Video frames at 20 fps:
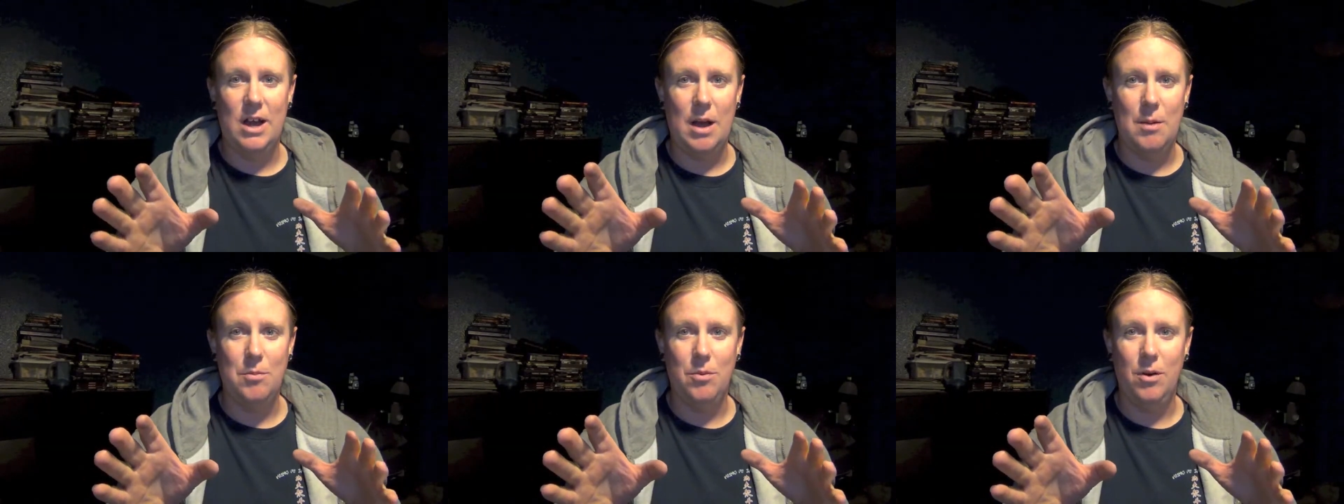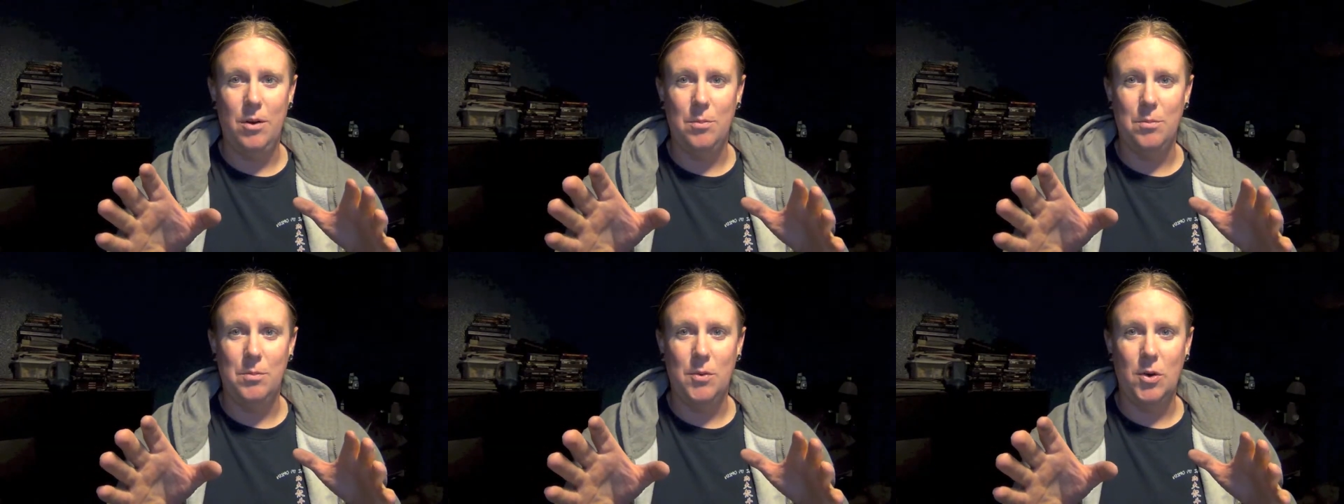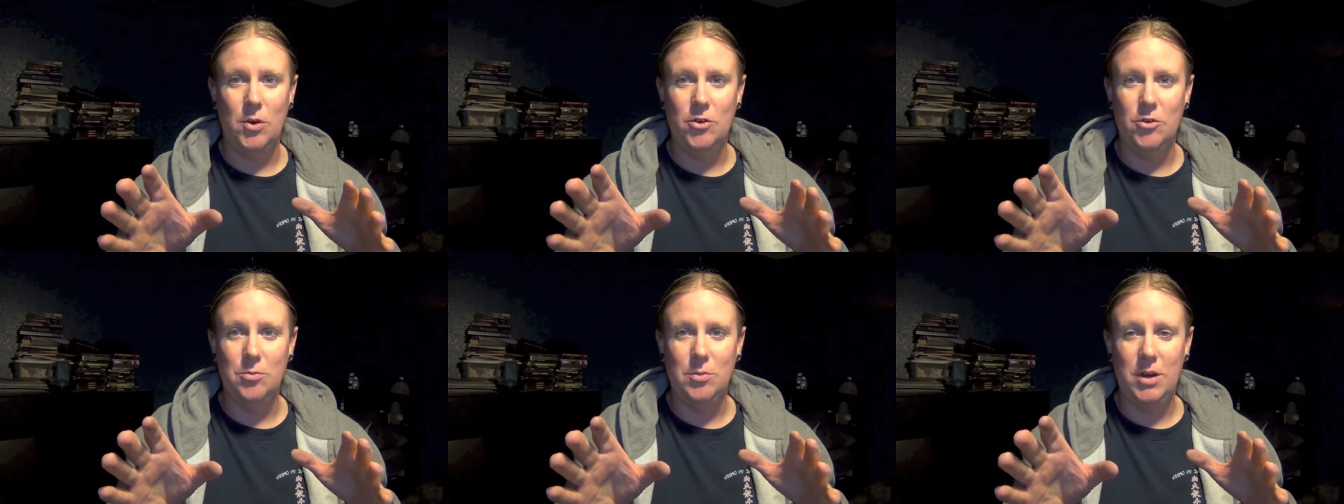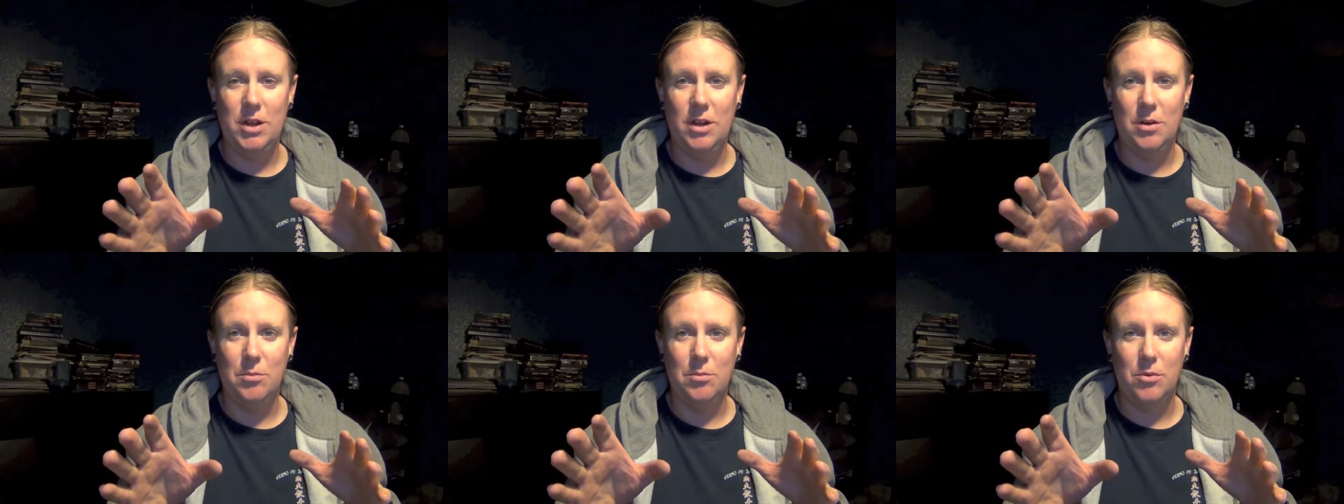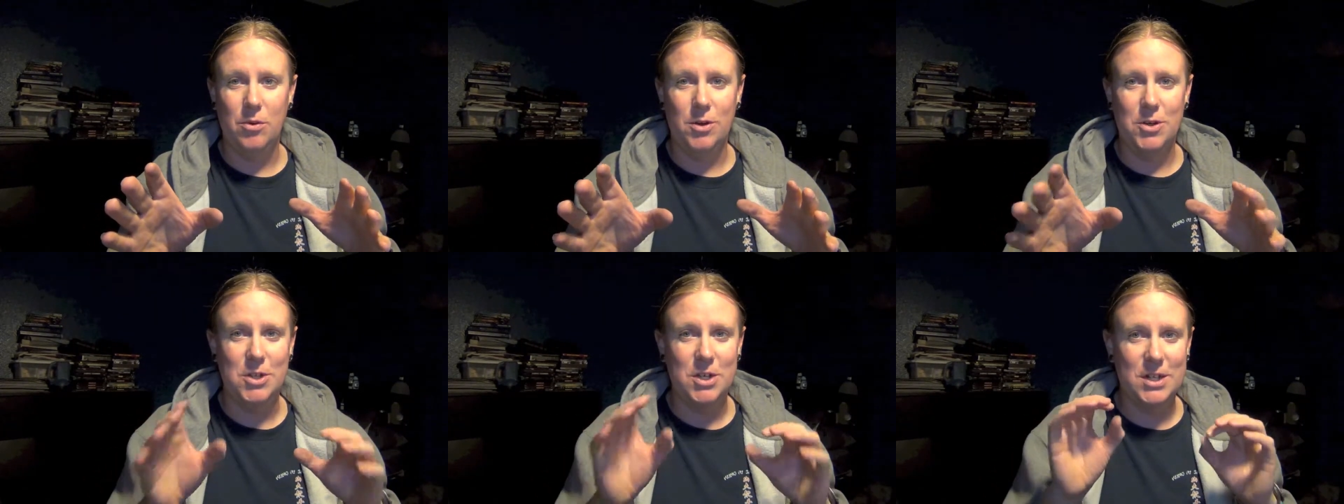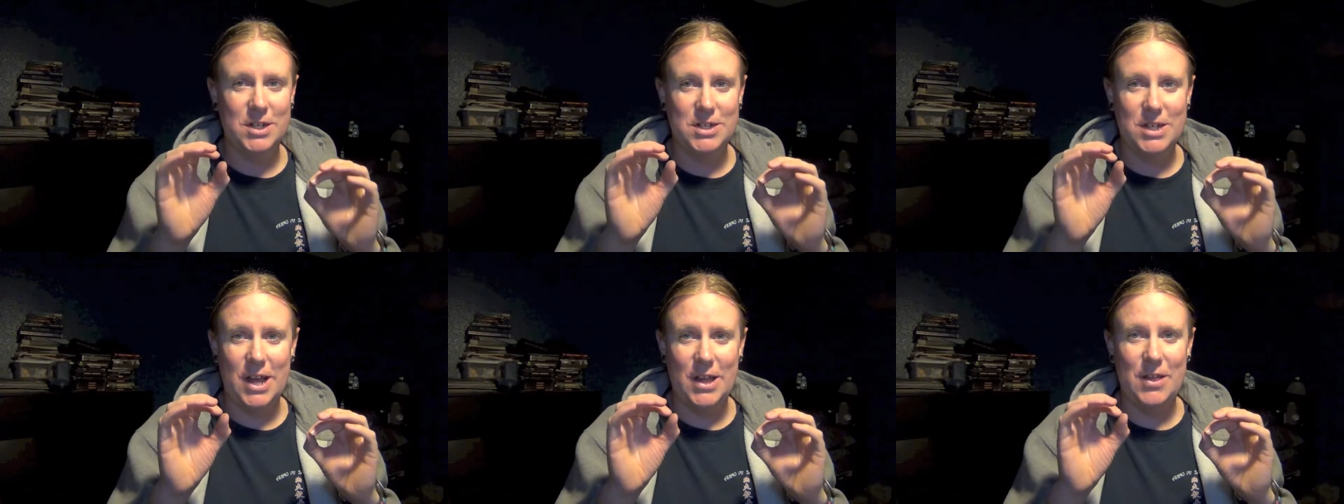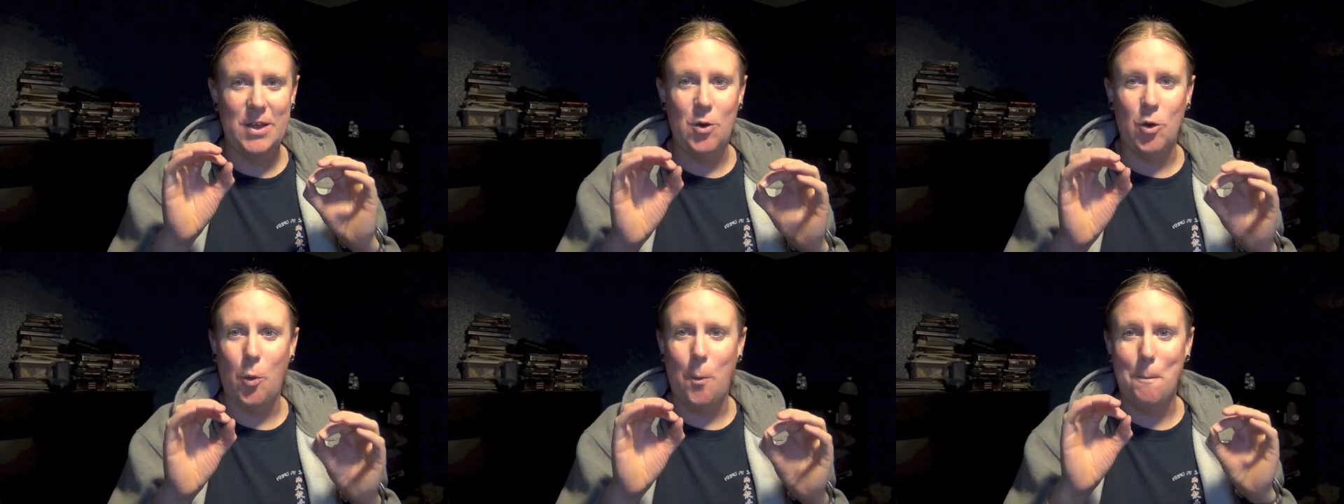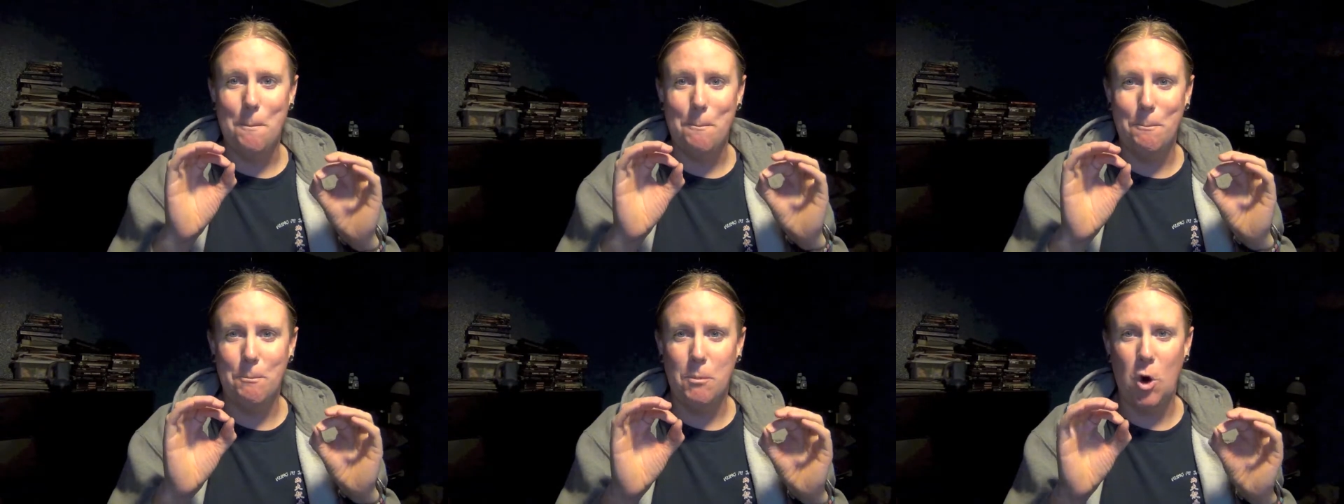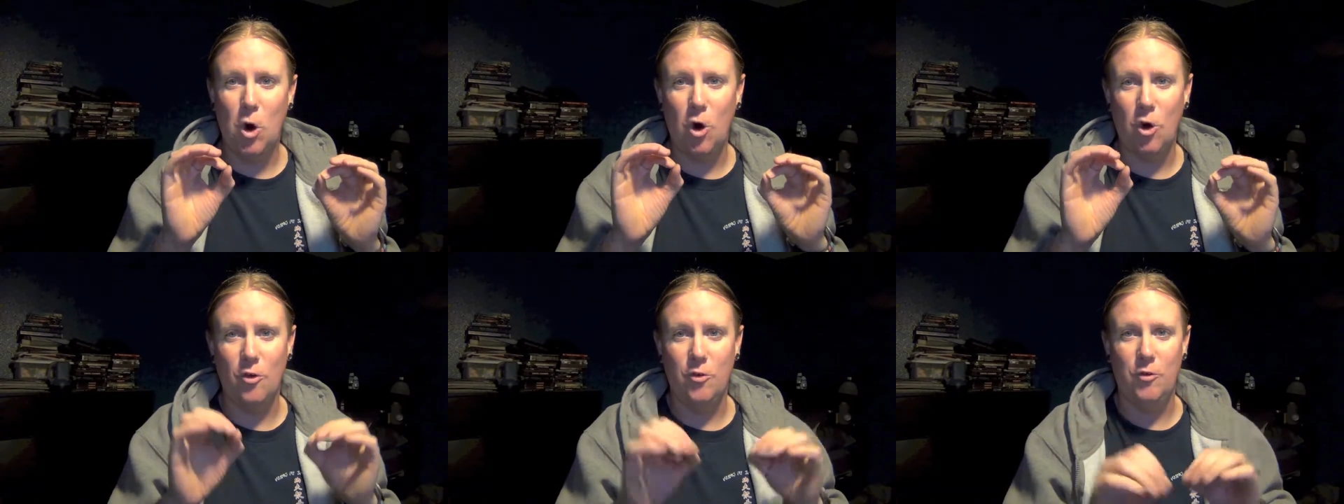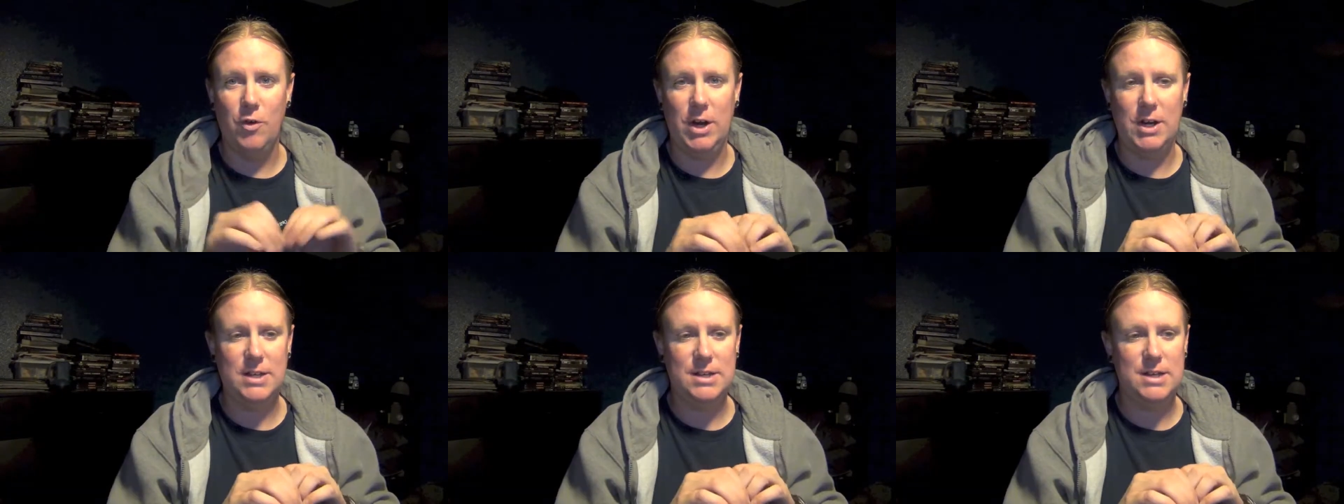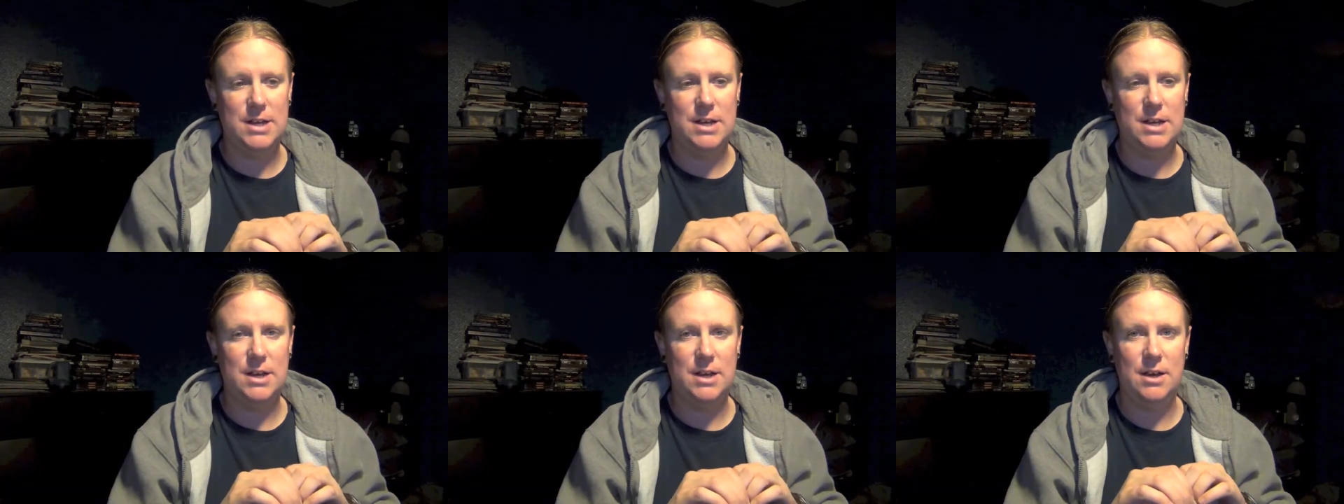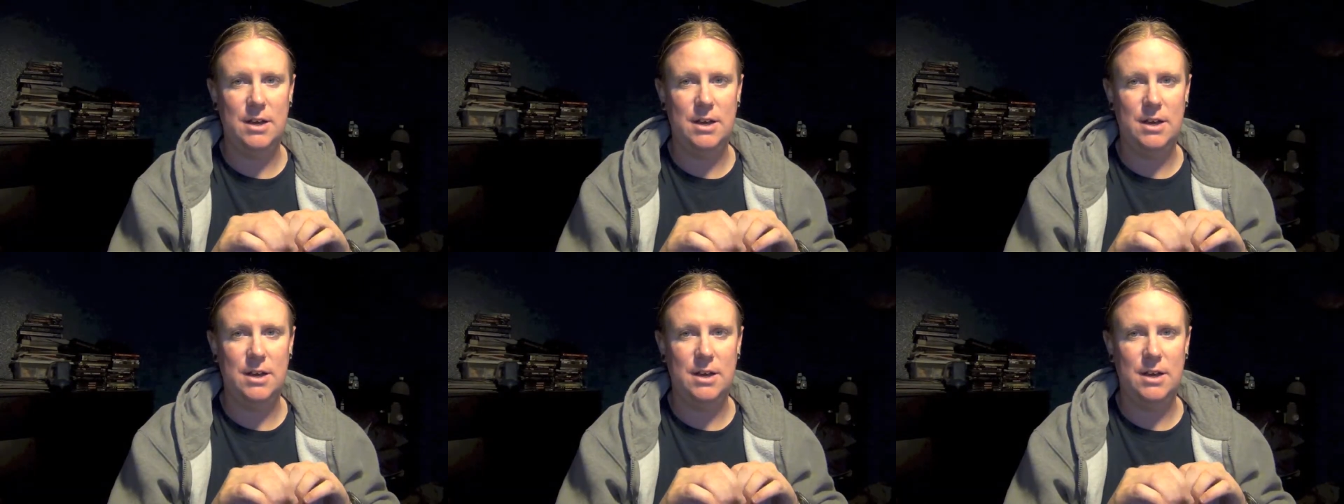I put in bones medium bushings, and they were perfect.